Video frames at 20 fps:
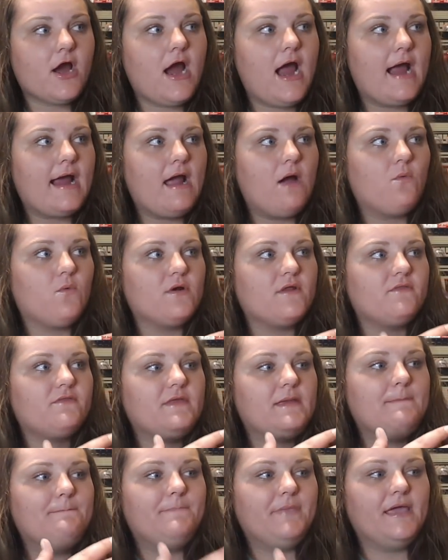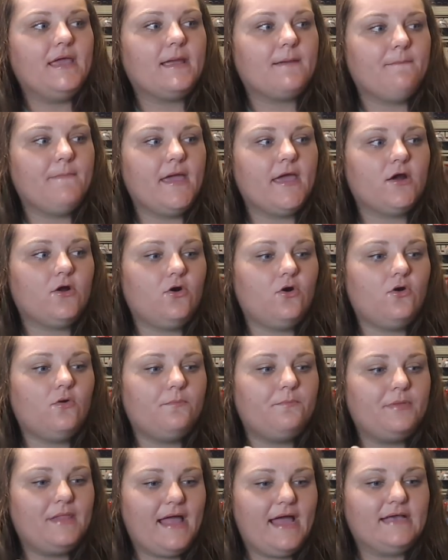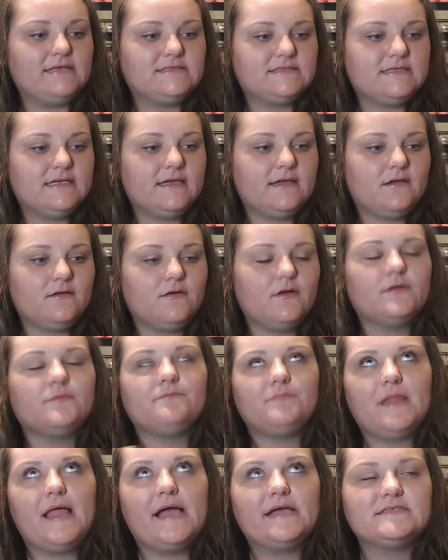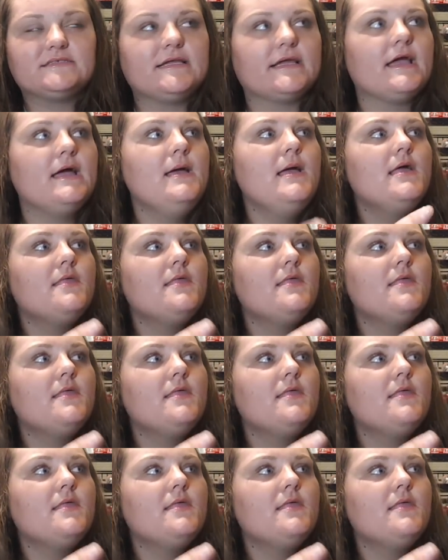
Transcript: I got one of the big metal plastic, uh, plastic,